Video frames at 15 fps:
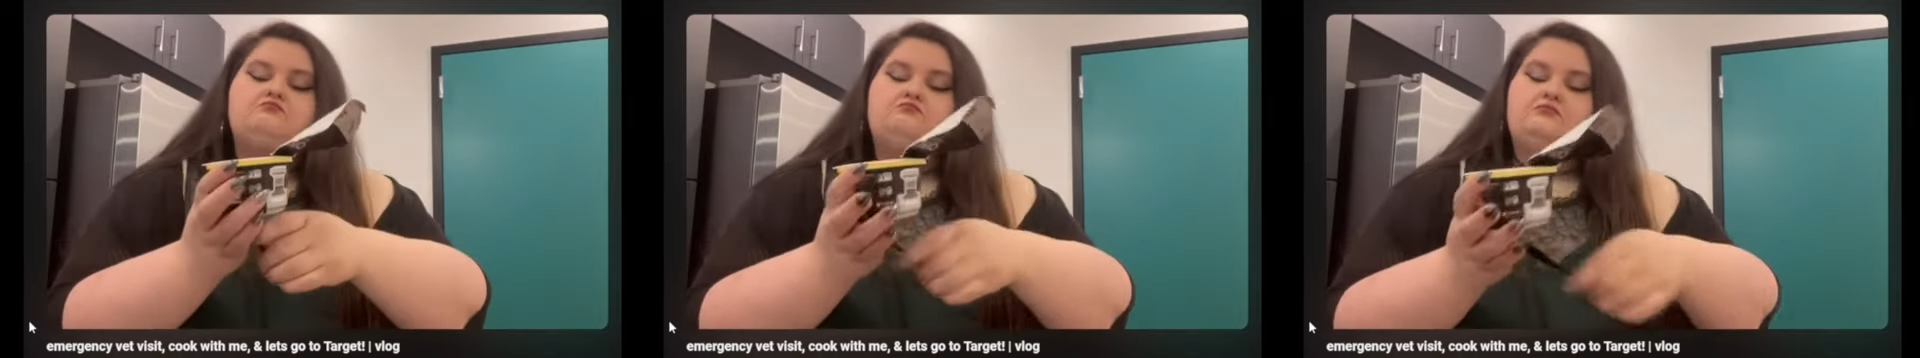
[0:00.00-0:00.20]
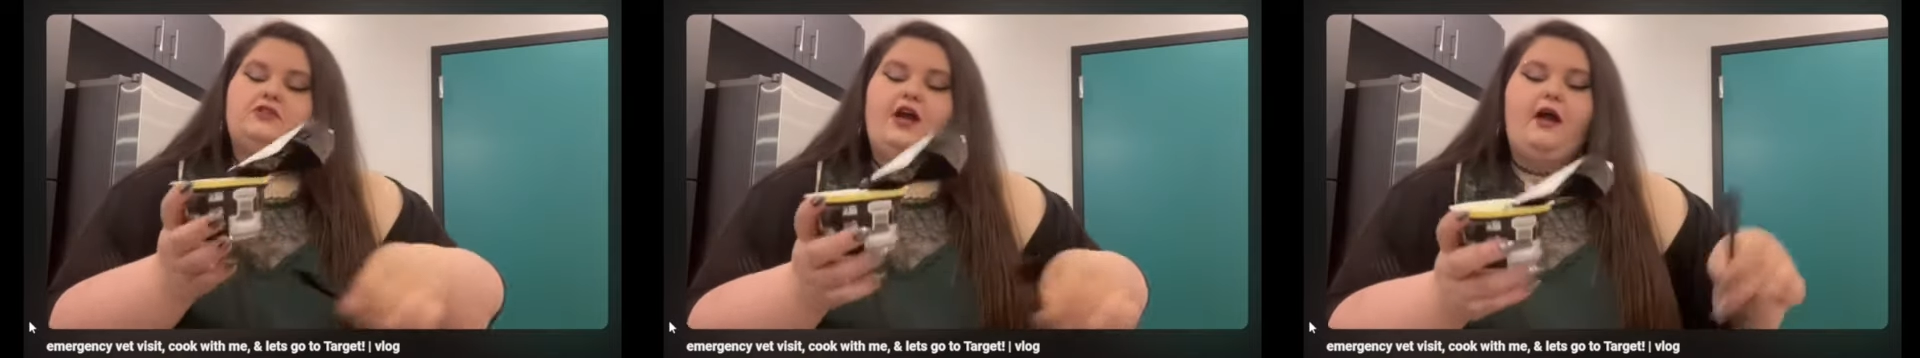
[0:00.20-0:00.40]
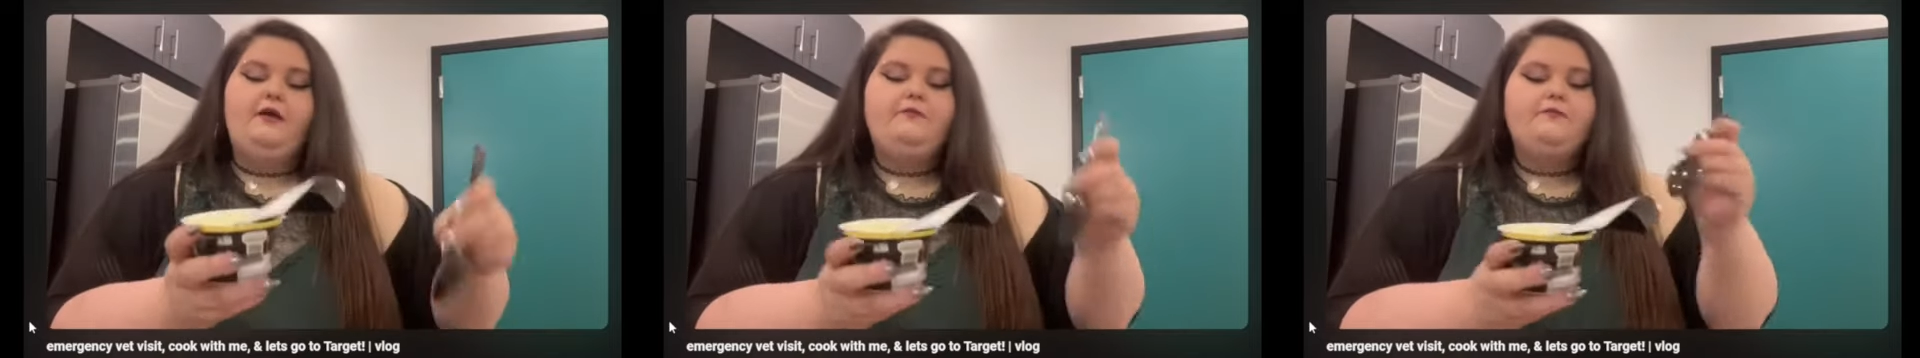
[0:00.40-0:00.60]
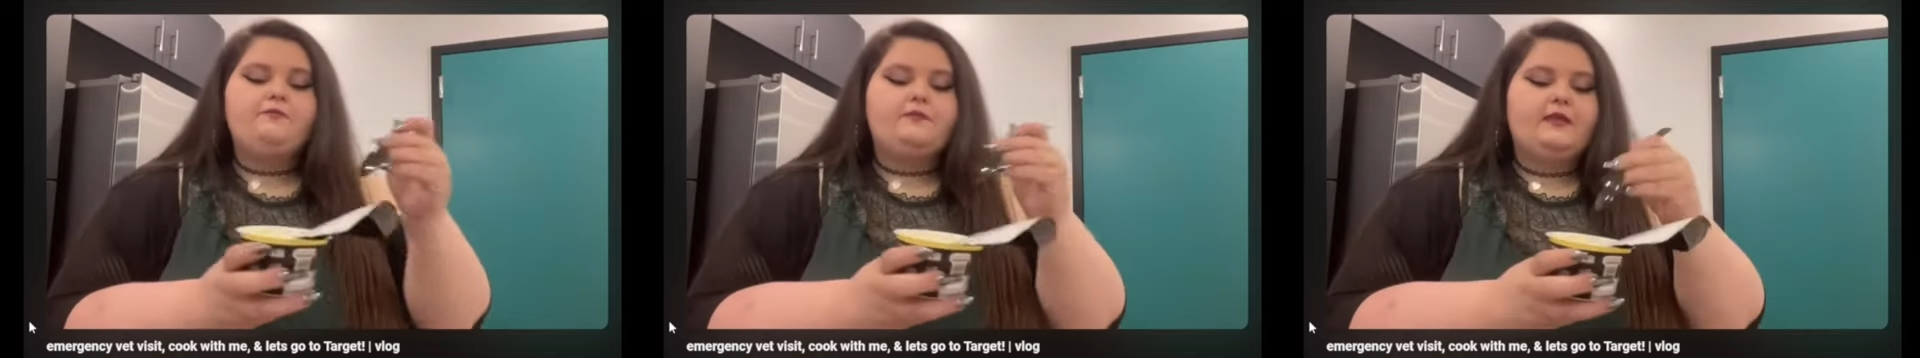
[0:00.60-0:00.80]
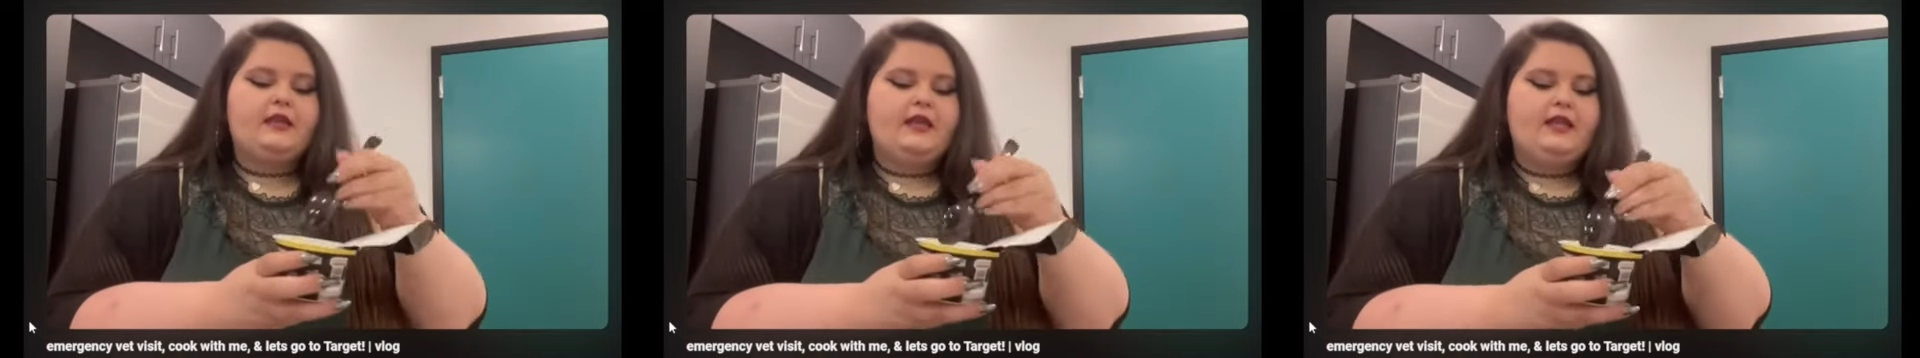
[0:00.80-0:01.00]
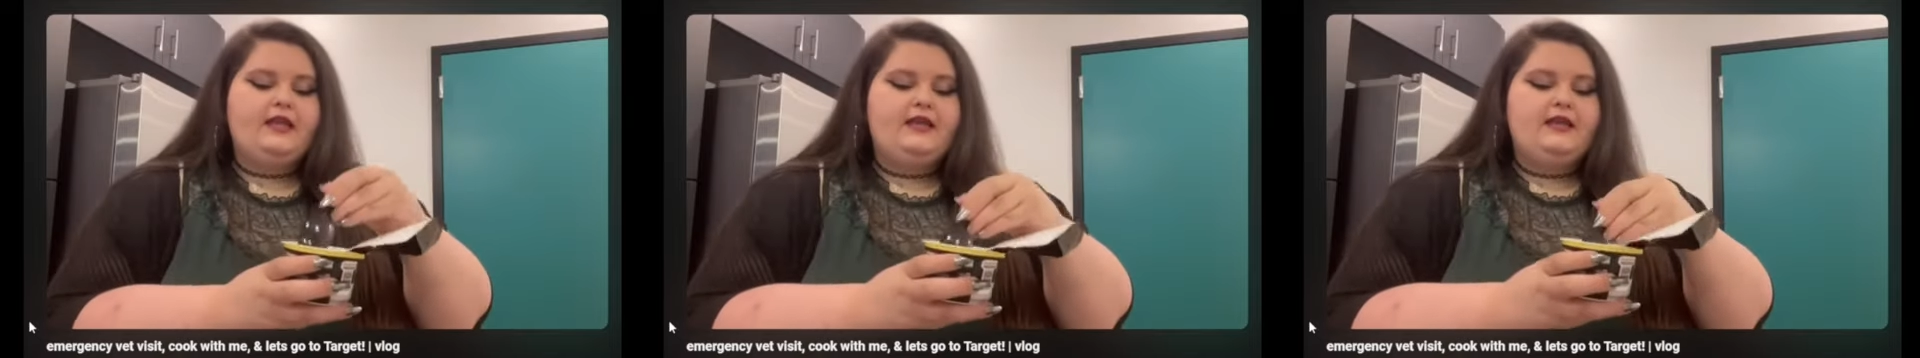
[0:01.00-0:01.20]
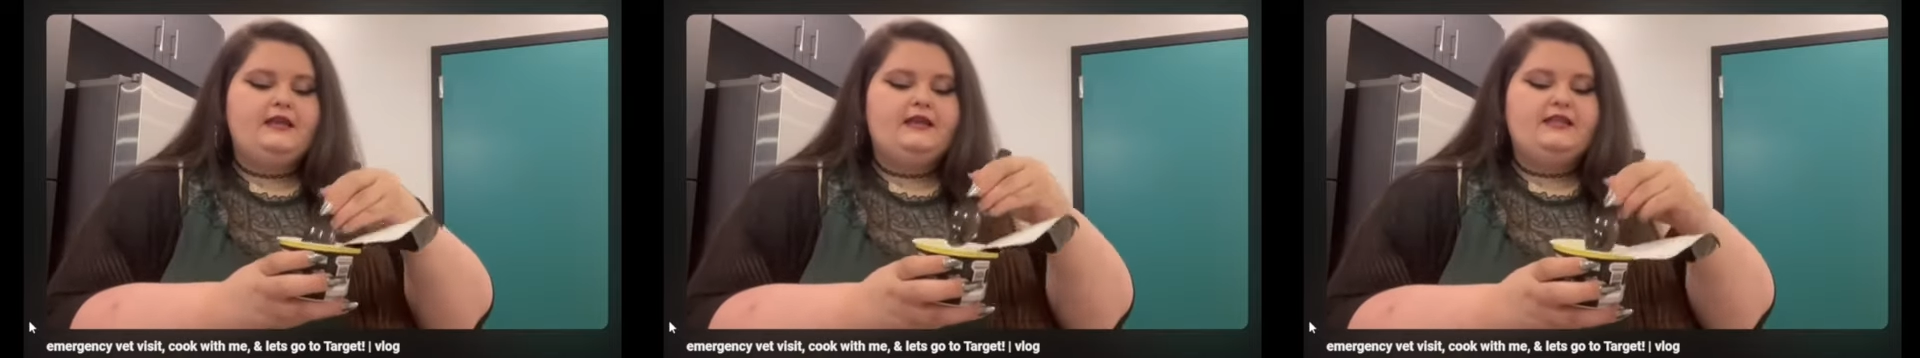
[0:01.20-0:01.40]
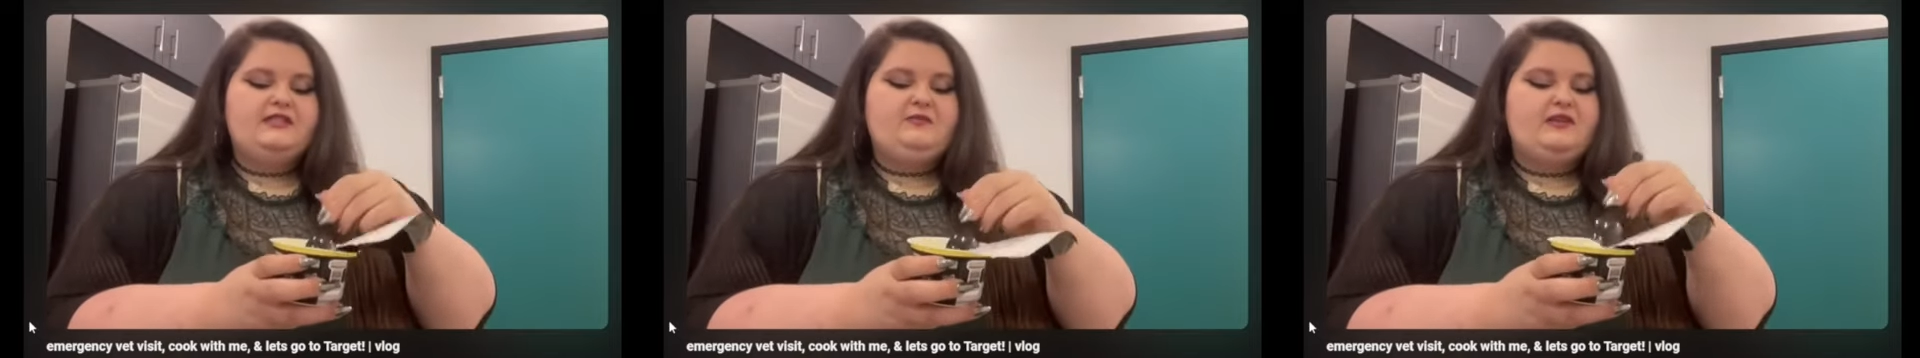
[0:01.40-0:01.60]
Okay.
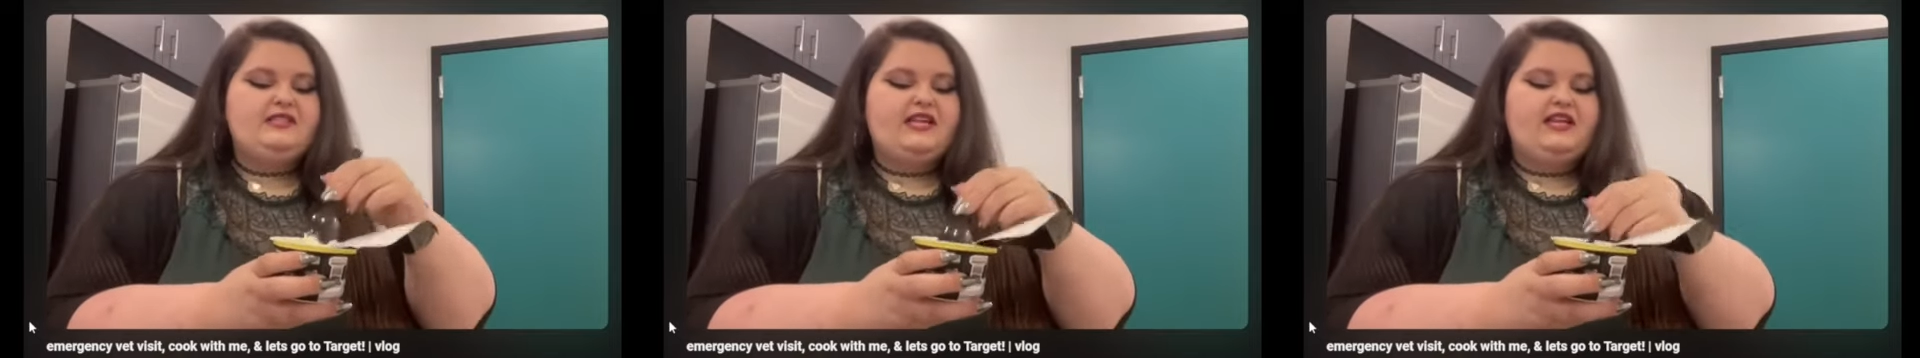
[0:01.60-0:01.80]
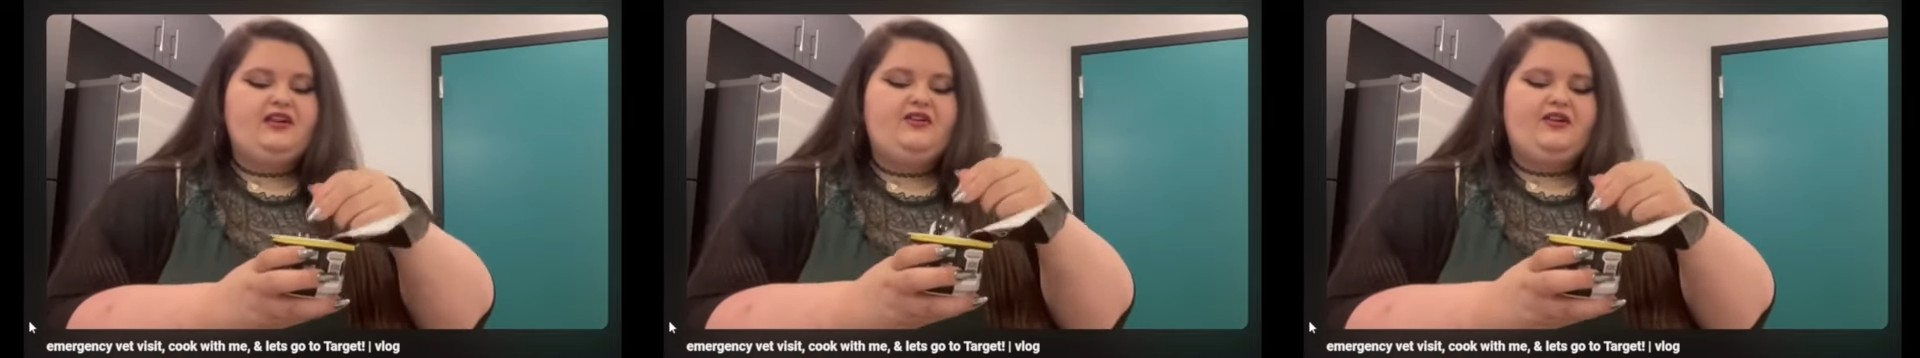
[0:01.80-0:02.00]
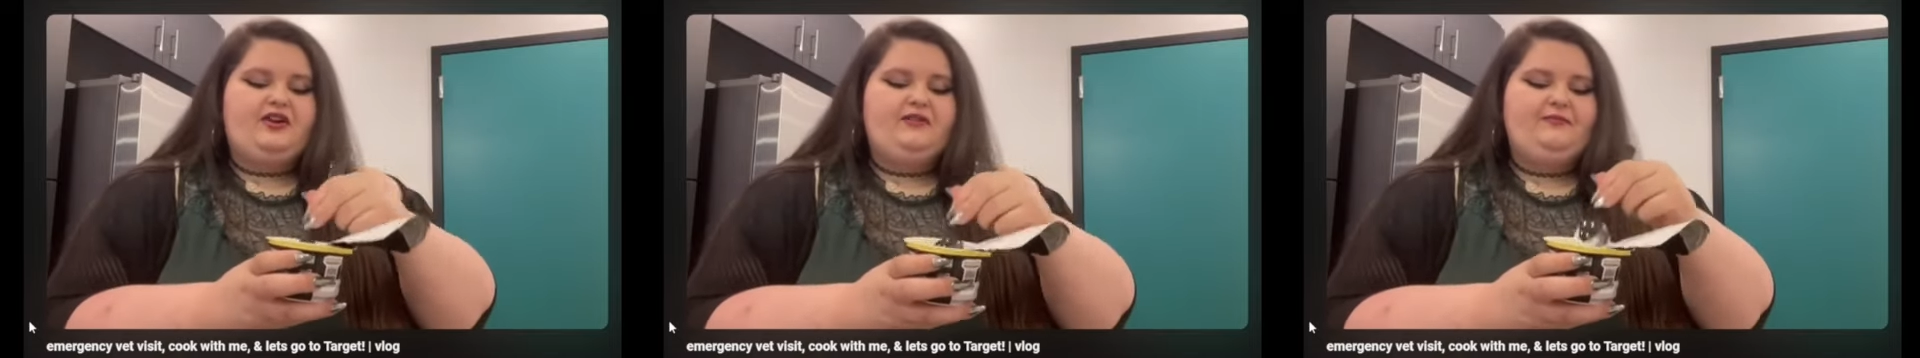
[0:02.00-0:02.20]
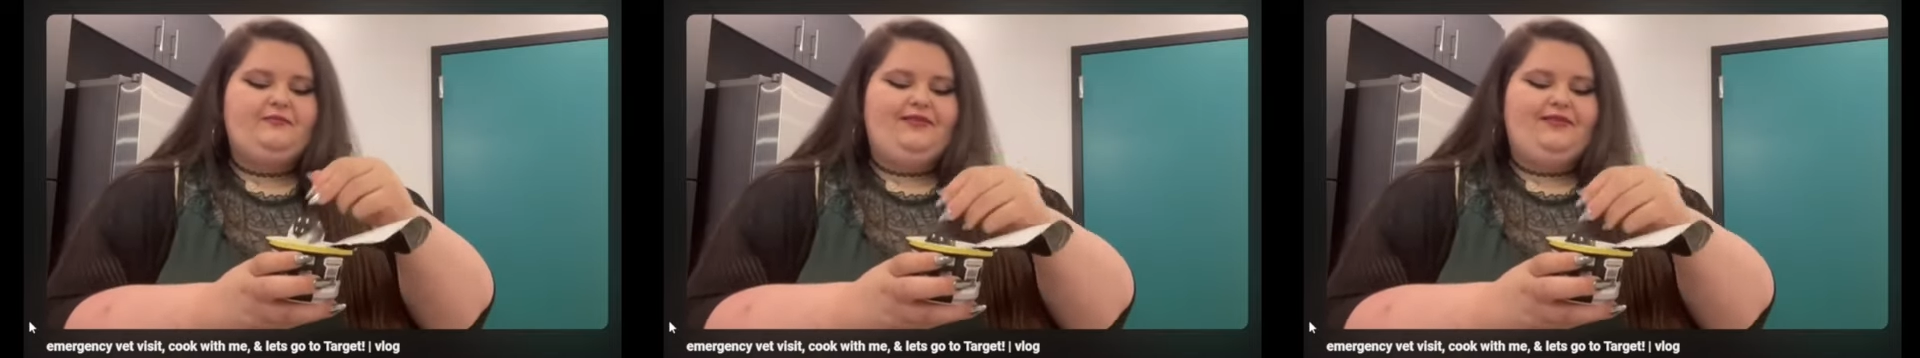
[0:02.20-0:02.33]
Smells like yogurt.